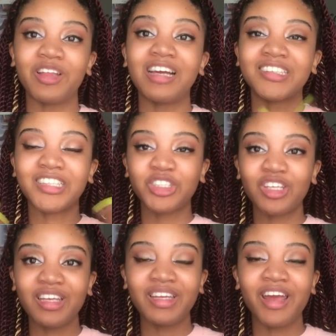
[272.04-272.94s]

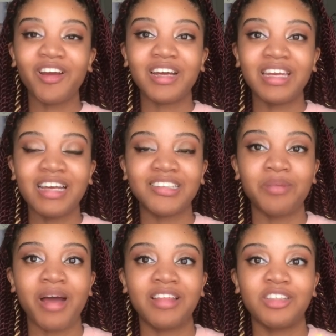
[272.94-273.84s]
essentially they are
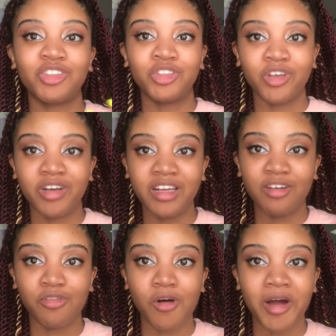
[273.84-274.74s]
connected by this journey
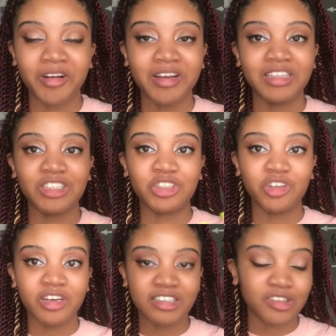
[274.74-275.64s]
of water and this
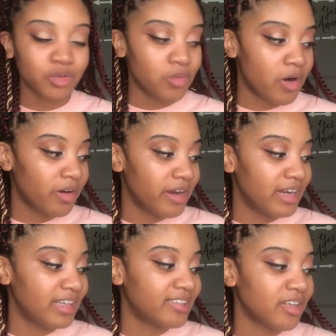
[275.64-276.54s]
journey to water
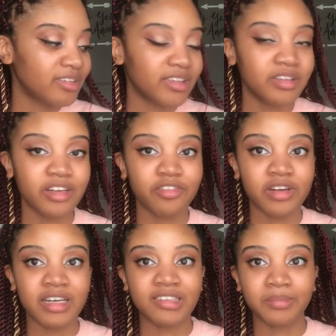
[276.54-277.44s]
and it tells their
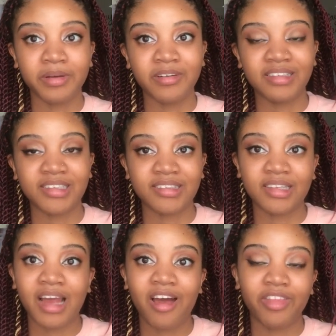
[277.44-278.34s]
different experiences
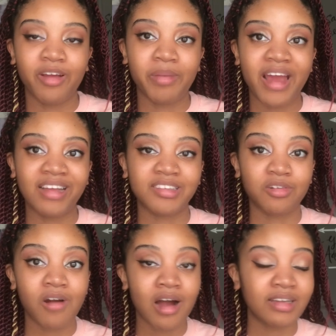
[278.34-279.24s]
and how their paths
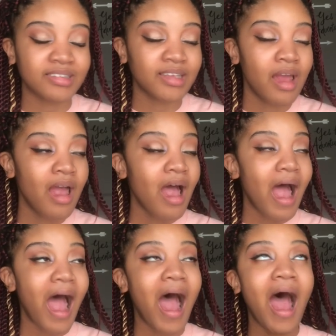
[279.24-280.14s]
cross
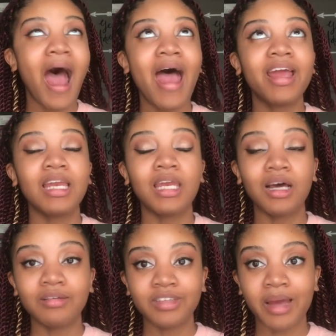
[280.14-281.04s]
i
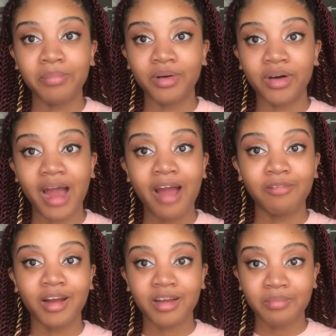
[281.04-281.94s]
love that book i
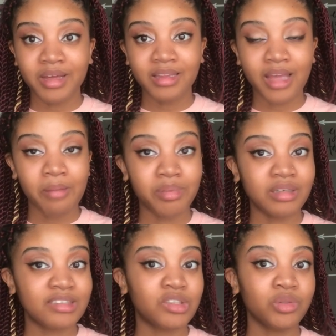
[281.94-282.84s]
recommend that
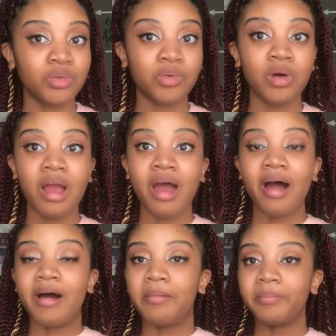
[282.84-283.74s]
book to
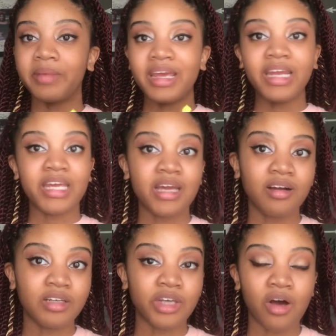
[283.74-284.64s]
um, any
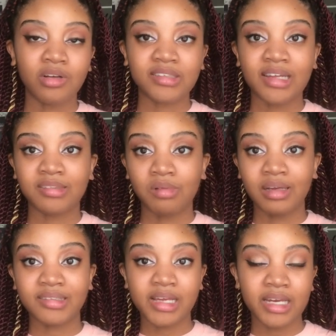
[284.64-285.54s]
young adults as
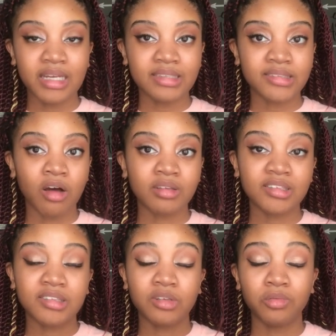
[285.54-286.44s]
well as any
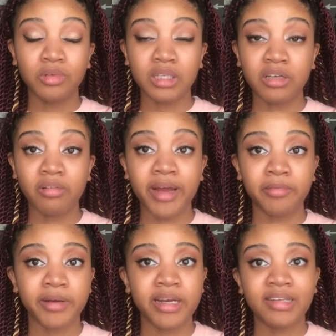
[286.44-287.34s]
adults it's a really great
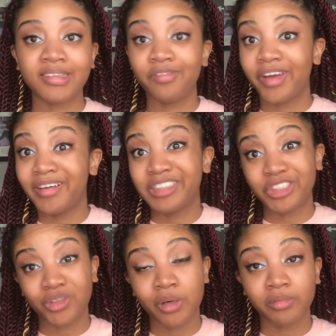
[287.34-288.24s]
read it's a very
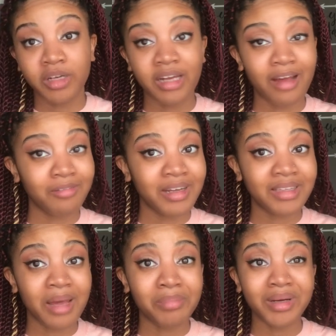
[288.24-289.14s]
short read i
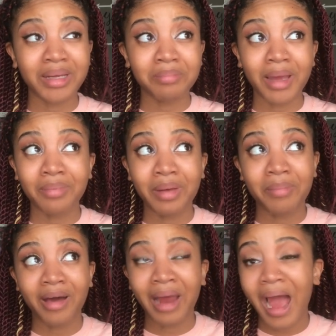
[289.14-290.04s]
read that book in maybe
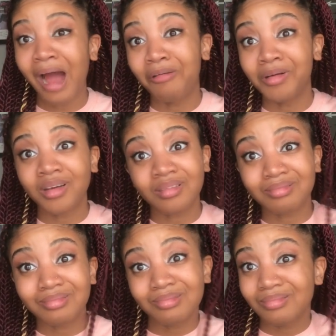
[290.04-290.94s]
about an hour
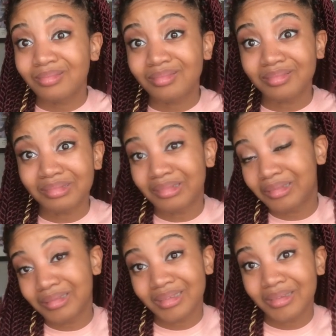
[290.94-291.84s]

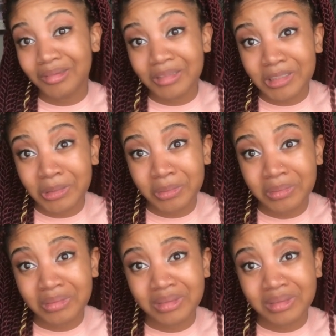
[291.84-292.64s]
or two